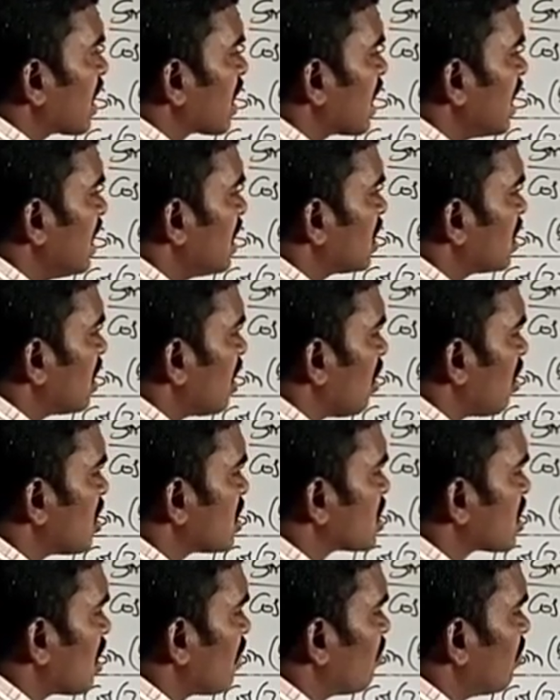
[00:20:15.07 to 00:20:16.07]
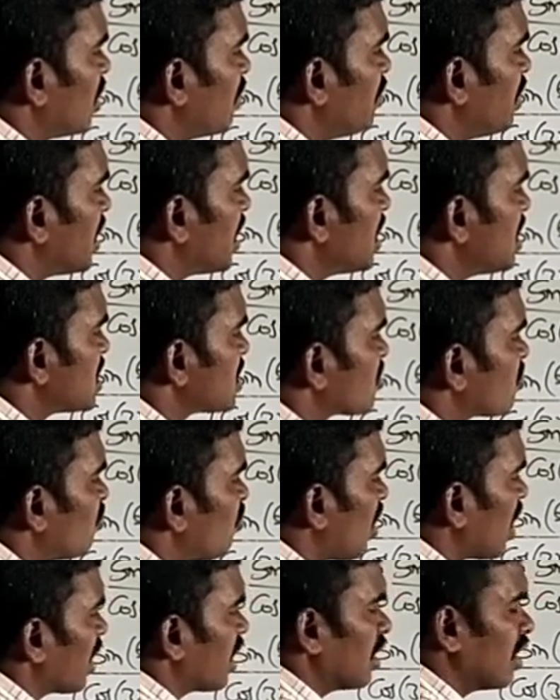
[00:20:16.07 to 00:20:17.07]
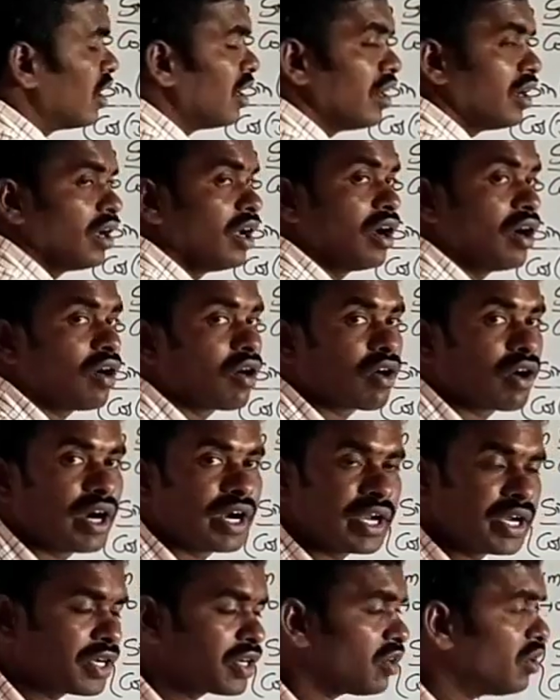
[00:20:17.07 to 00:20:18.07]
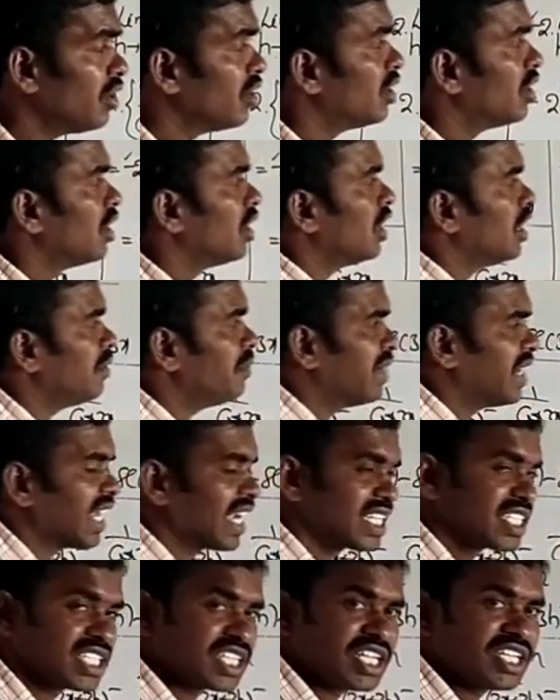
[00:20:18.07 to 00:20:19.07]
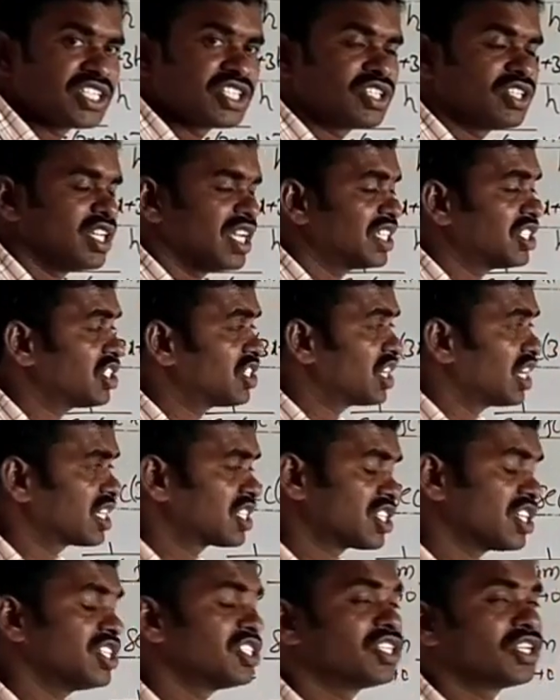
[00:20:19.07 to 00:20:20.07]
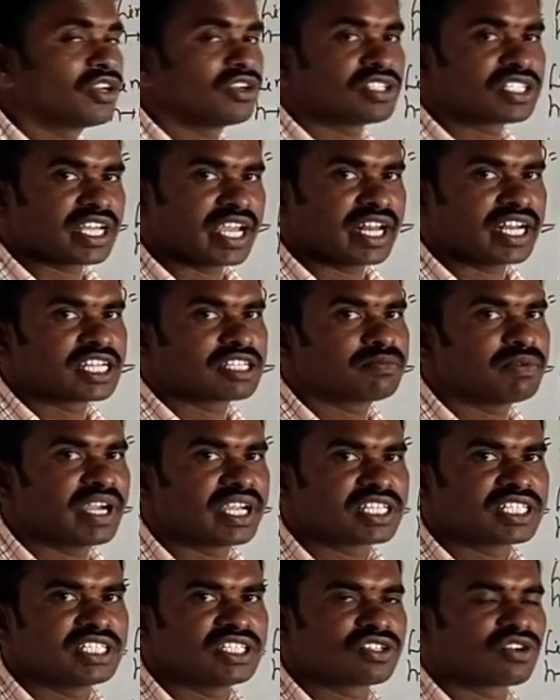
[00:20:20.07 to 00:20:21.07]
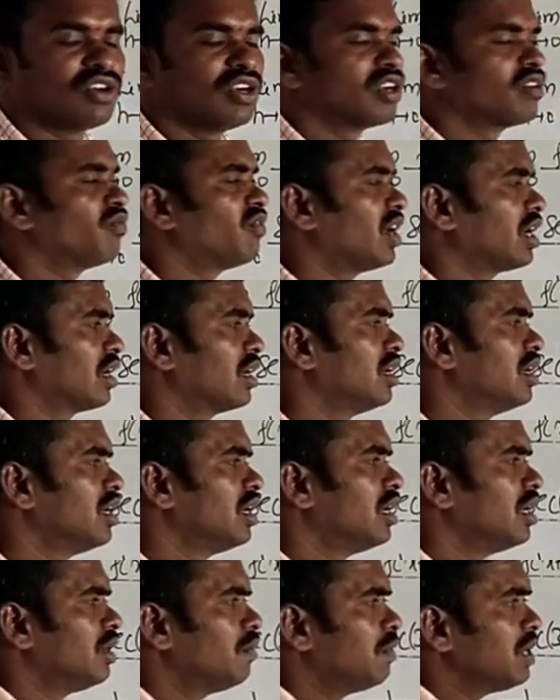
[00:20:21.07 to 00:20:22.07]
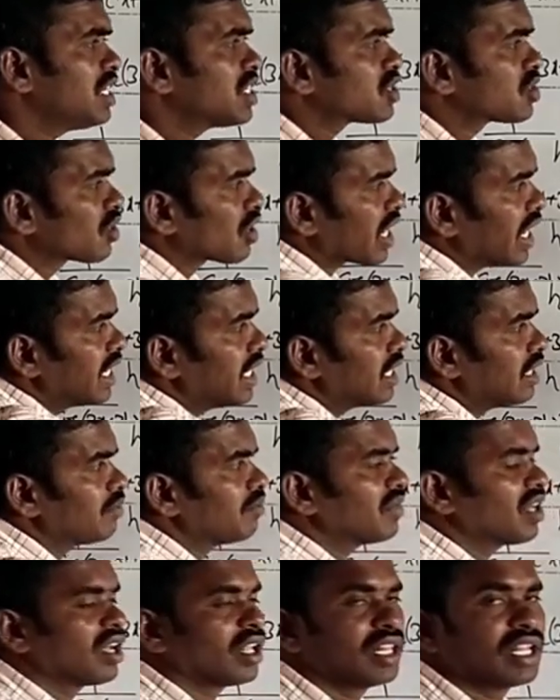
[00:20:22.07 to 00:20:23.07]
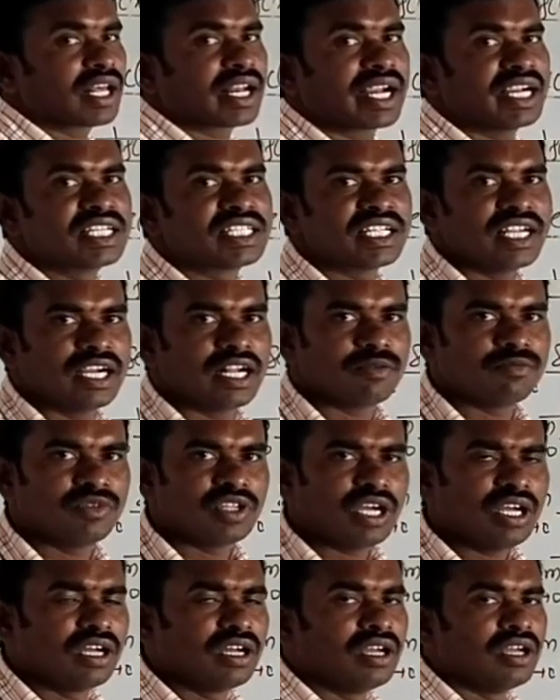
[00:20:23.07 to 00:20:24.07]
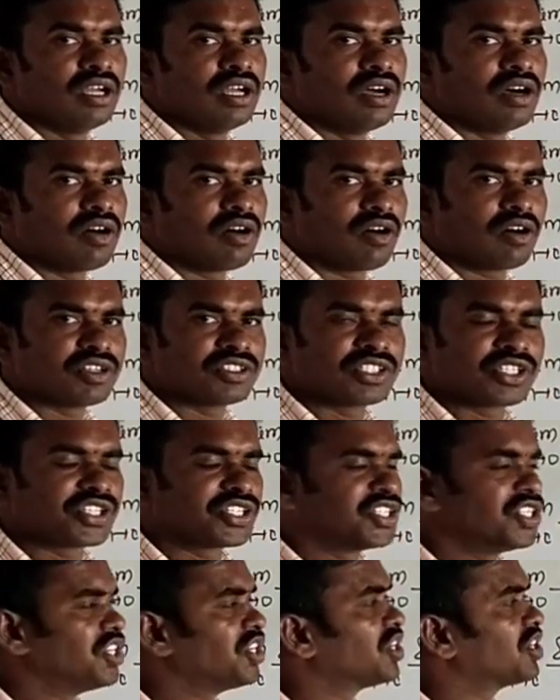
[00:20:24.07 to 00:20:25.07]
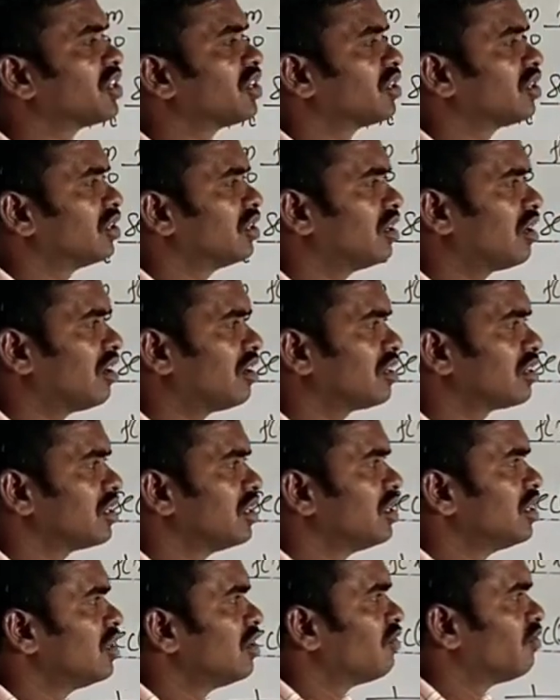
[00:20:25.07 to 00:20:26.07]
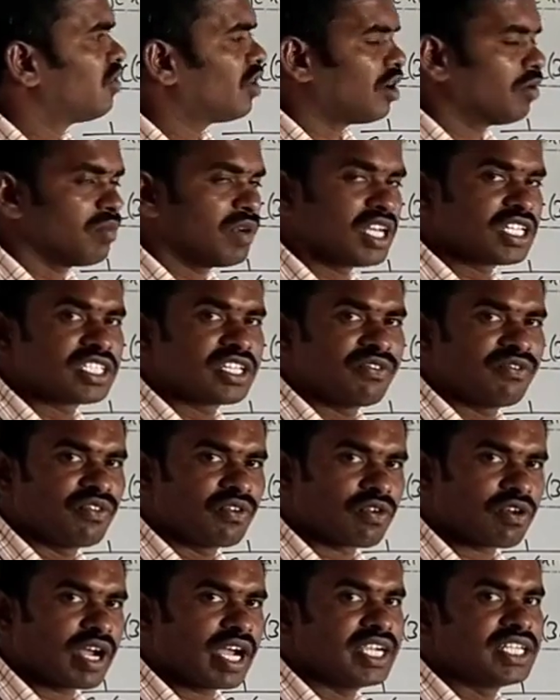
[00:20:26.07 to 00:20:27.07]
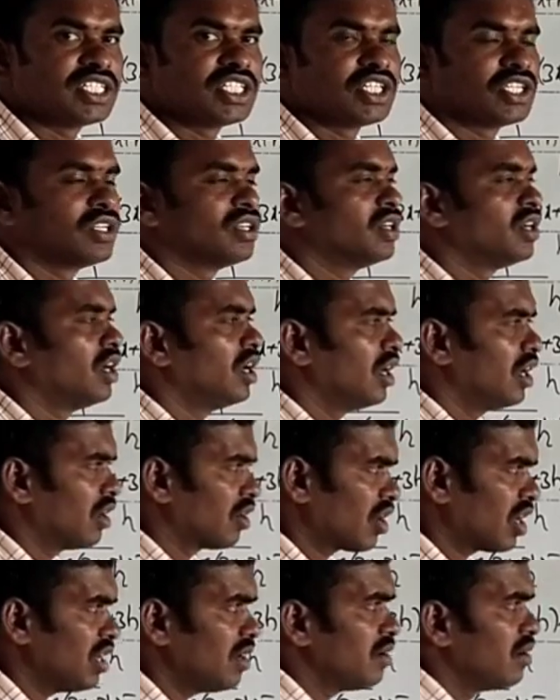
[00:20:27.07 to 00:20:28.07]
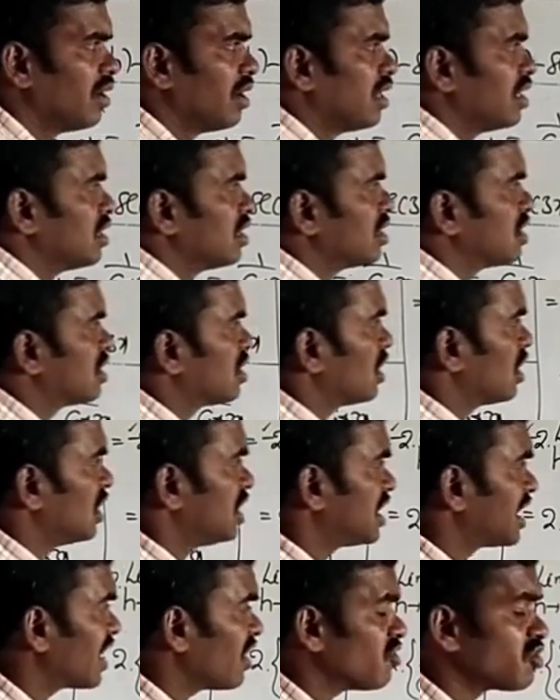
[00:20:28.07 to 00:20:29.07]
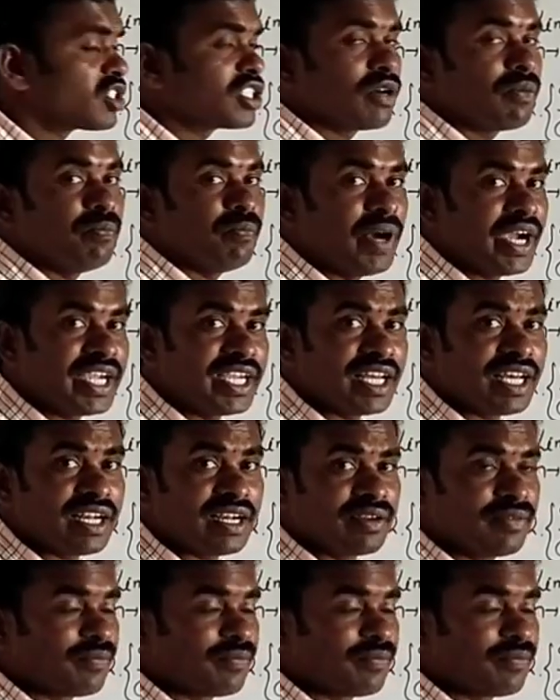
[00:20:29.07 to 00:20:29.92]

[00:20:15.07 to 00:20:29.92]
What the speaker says: write the answer of limit is 1 according to limit x tends 0 sin x by x is equal to 1. Please write down on the right side of the answer sheet the formulas if you write. Okay, so it gives a better